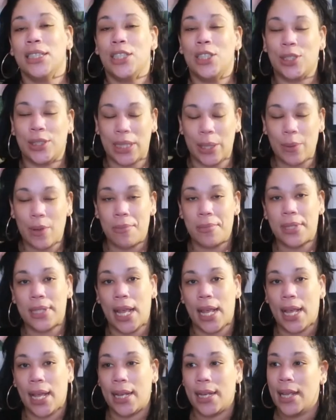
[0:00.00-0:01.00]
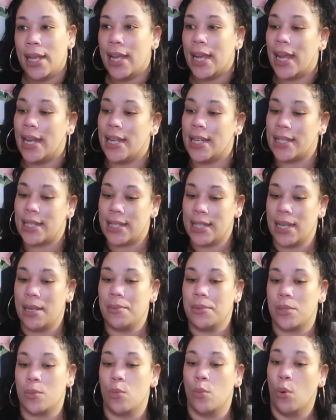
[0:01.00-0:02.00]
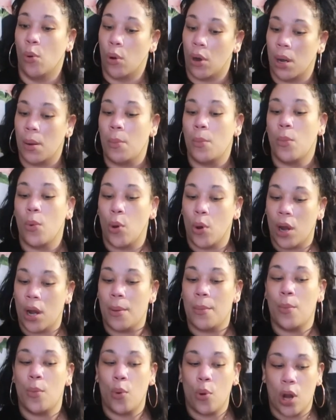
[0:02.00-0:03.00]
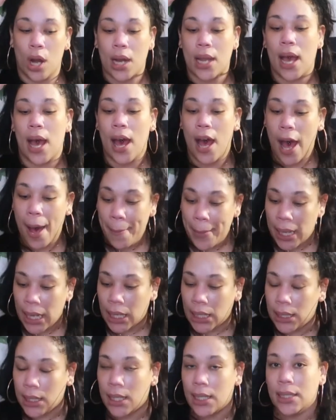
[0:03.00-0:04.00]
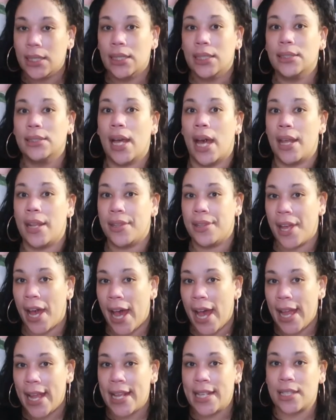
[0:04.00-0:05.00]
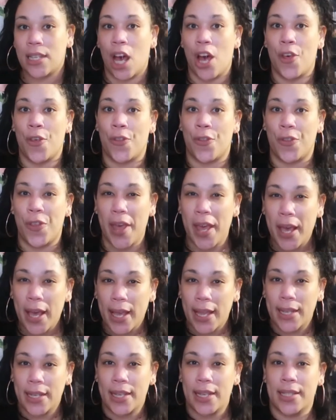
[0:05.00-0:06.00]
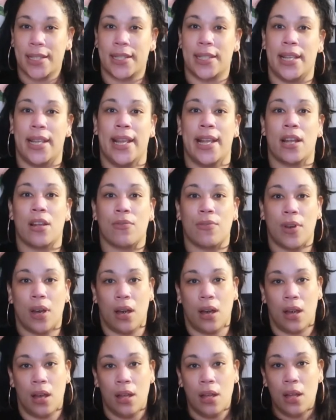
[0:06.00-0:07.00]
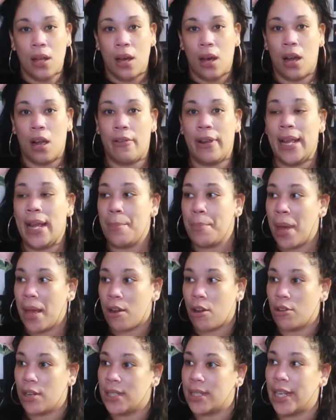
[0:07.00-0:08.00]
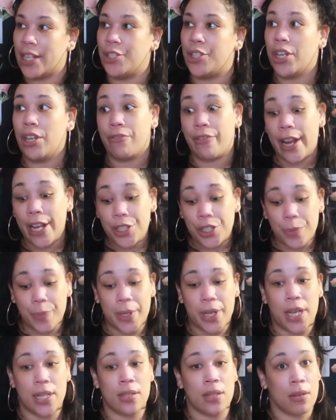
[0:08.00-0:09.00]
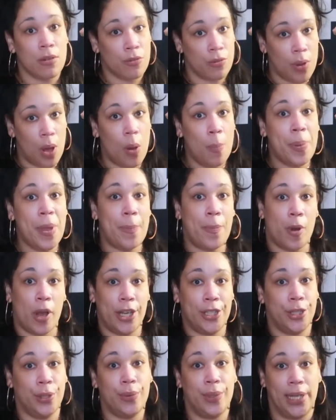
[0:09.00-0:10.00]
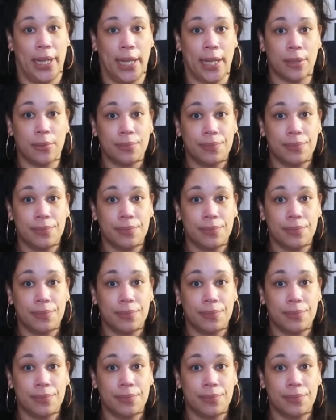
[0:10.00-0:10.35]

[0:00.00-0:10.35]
you see what i'm saying and it seems more and more and more common that that is a thing in this era all right i'm not going to say generation because grown people are doing it